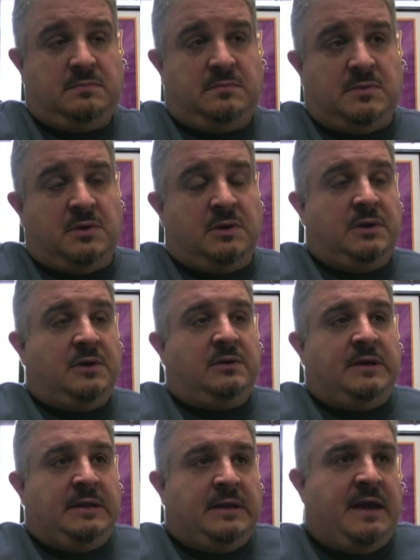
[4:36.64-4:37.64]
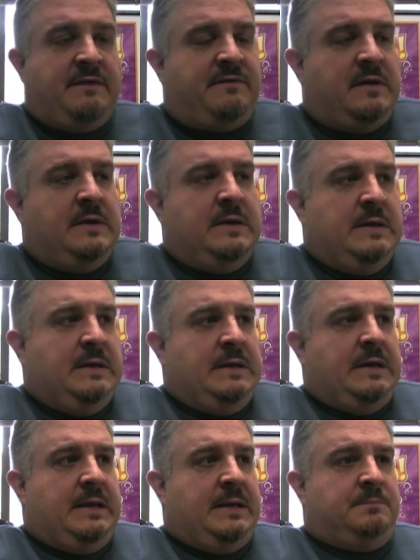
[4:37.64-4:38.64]
early in life.
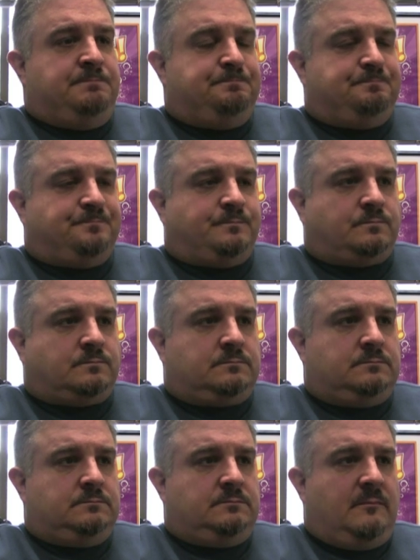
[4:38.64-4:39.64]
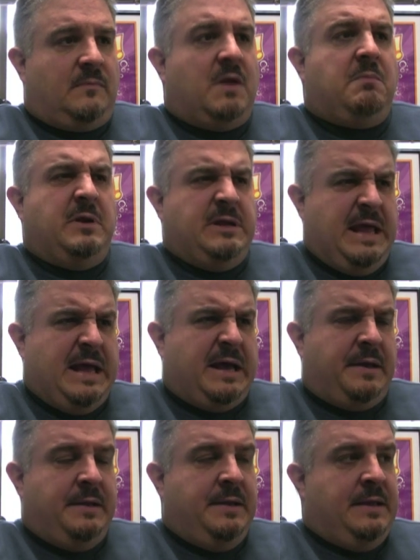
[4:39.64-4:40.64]
But yeah,
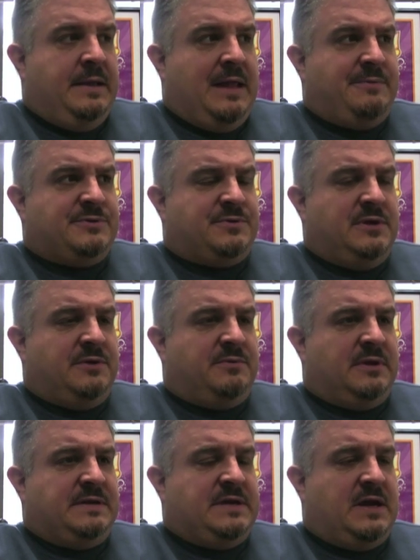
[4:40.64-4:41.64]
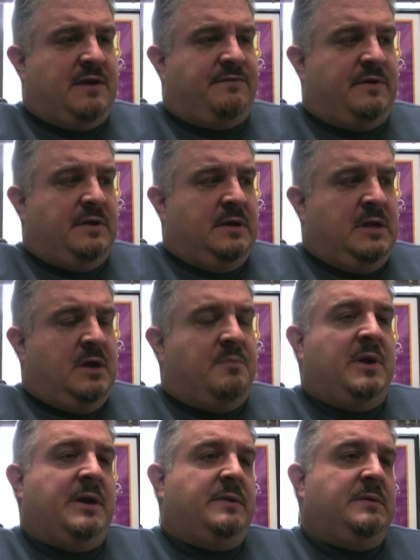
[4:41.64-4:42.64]
that was really, really tough.
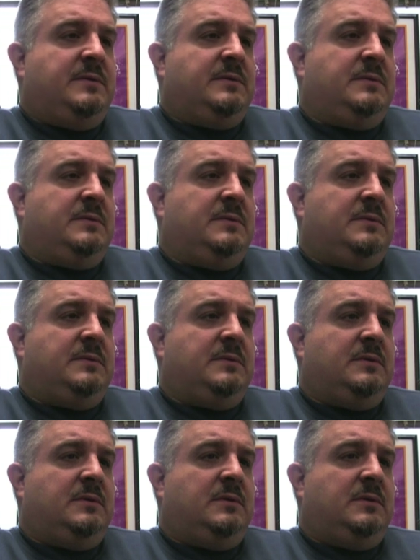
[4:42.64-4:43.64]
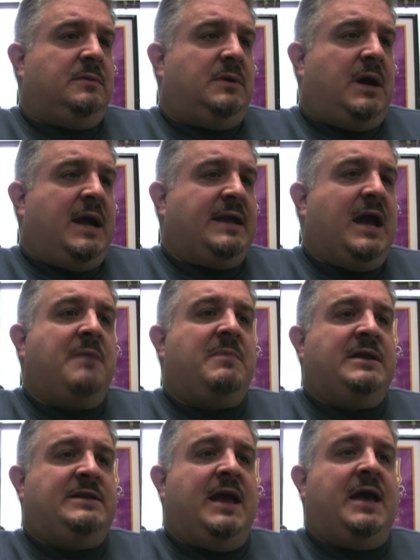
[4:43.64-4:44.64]
But I got my
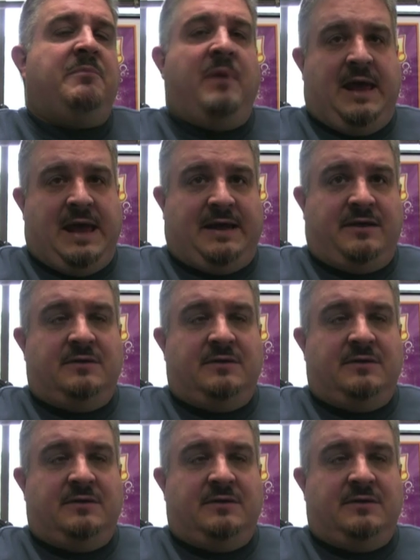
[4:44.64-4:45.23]
dad back,